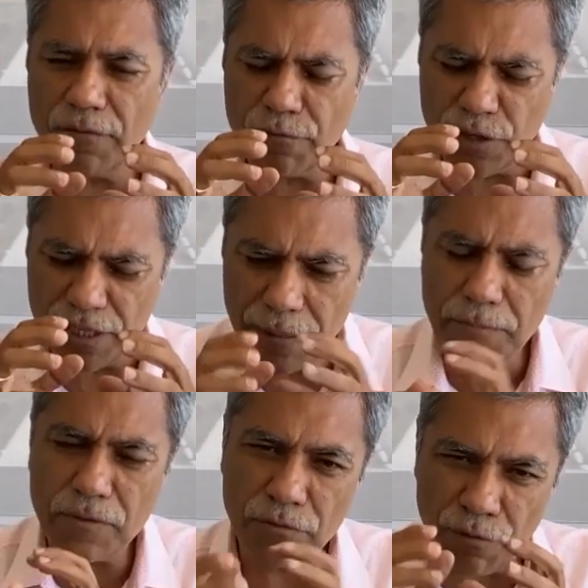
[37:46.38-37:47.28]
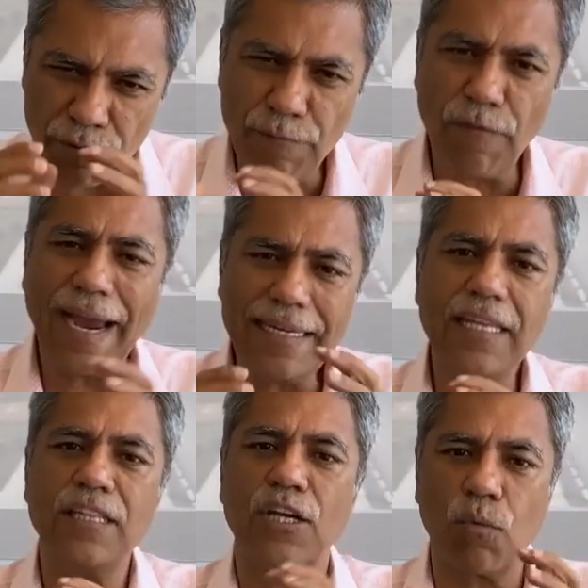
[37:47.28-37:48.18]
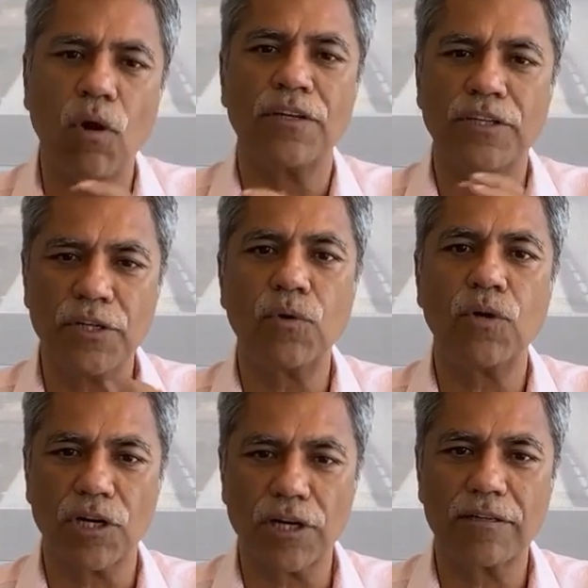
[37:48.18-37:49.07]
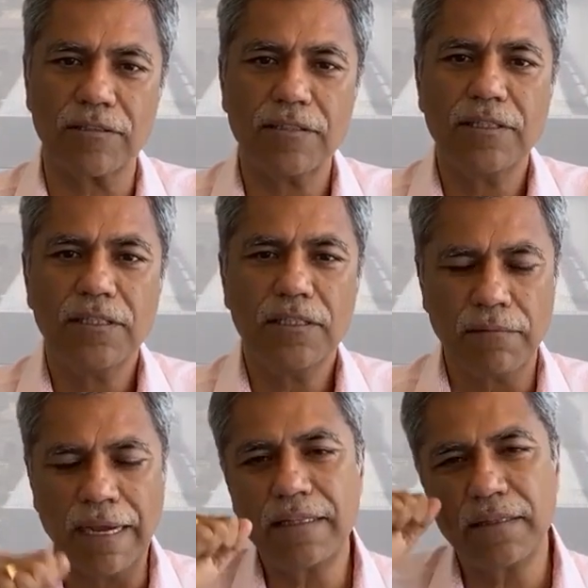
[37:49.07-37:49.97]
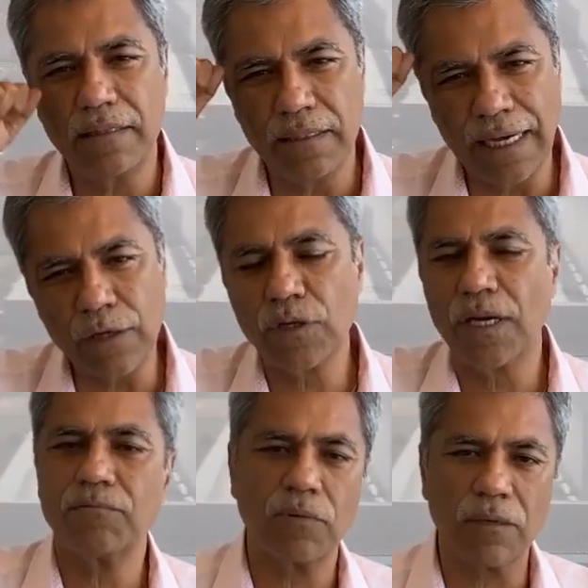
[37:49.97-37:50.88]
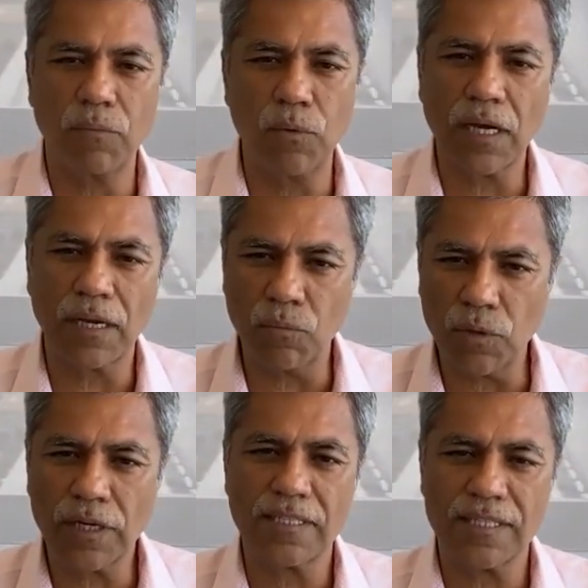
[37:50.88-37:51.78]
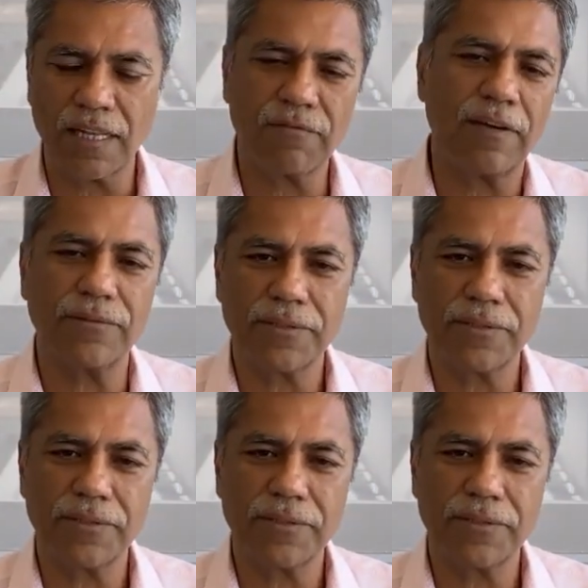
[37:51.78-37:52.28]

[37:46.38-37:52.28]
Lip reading: keep refining the quality of work, right, the outcomes will work itself out.